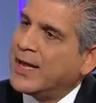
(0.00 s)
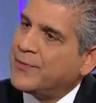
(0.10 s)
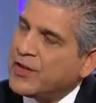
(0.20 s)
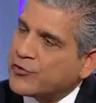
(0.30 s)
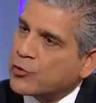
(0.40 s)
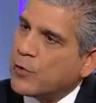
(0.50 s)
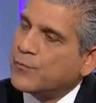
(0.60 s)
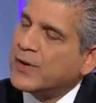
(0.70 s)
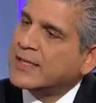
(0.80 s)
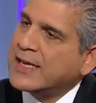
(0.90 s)
This
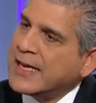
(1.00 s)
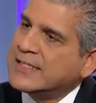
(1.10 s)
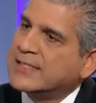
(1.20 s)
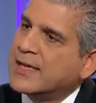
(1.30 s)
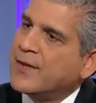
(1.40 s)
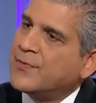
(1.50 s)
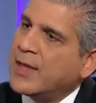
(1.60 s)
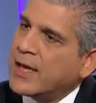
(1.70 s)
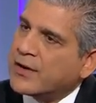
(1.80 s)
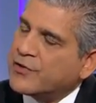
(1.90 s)
conflict is
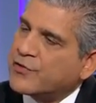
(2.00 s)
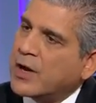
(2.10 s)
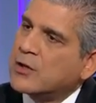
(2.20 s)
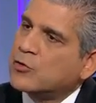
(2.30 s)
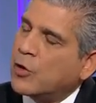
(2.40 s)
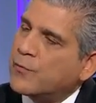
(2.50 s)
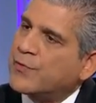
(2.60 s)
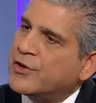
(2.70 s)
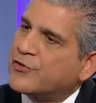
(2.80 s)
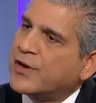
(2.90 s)
the result of
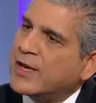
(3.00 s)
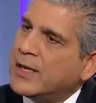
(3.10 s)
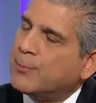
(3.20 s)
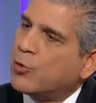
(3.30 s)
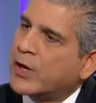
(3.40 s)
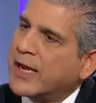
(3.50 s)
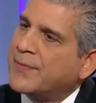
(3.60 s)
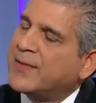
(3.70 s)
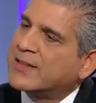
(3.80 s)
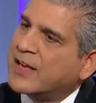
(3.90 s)
the Israeli
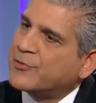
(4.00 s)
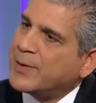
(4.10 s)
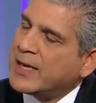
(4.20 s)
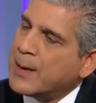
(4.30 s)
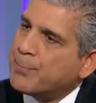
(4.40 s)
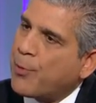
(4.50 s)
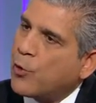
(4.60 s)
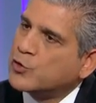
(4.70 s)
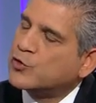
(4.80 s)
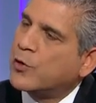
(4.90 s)
blockade that has been
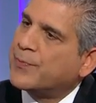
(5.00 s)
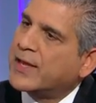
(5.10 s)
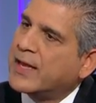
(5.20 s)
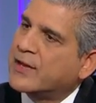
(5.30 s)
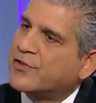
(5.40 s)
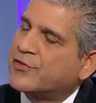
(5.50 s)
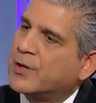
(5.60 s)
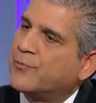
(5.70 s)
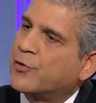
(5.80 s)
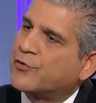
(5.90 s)
imposed on the Gaza
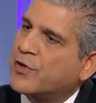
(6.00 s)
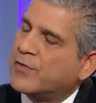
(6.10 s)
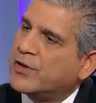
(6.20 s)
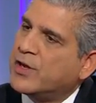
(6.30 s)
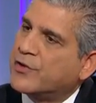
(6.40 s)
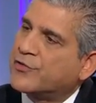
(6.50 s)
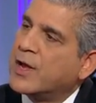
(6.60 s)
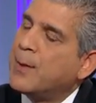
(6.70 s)
Strip for 7 years.